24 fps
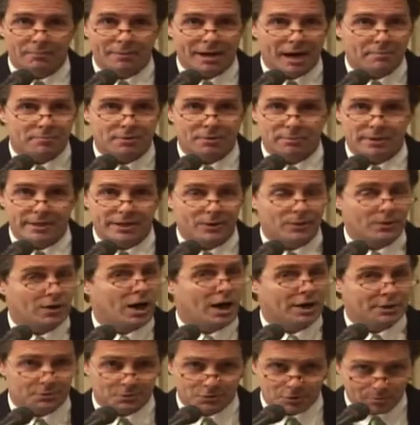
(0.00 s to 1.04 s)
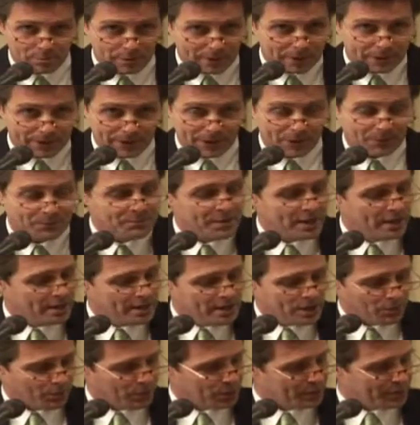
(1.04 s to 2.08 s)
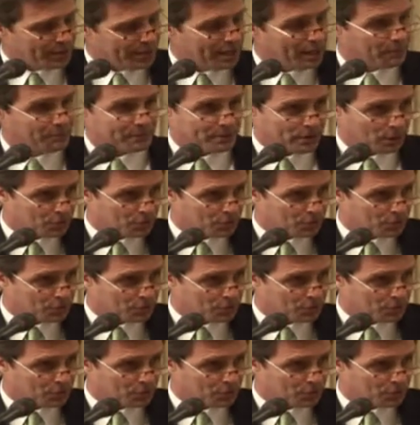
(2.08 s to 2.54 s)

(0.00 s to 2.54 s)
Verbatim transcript: and I'm happy to be here, honored to be here. Really am.